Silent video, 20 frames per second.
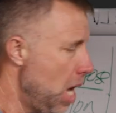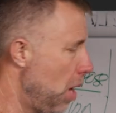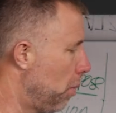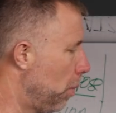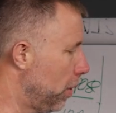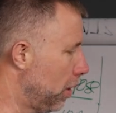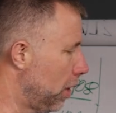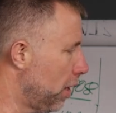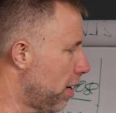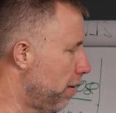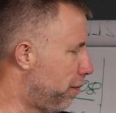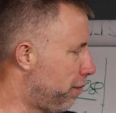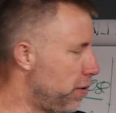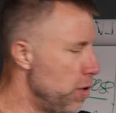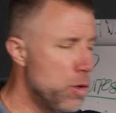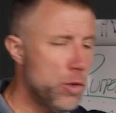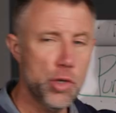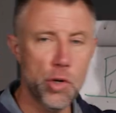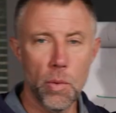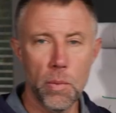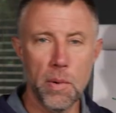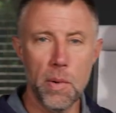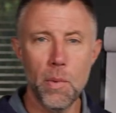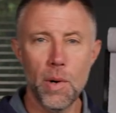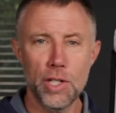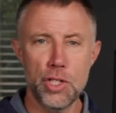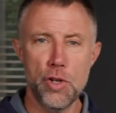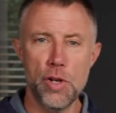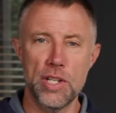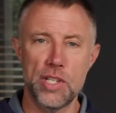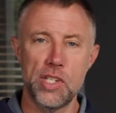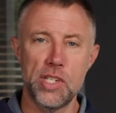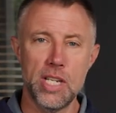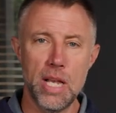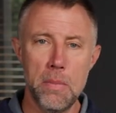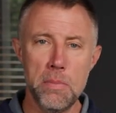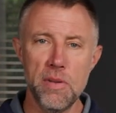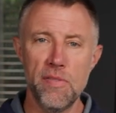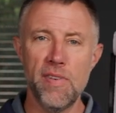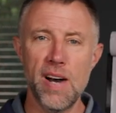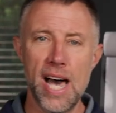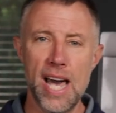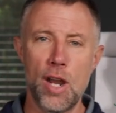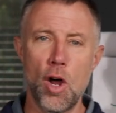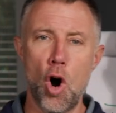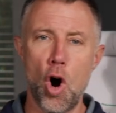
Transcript: When we look at future, we want you to subdivide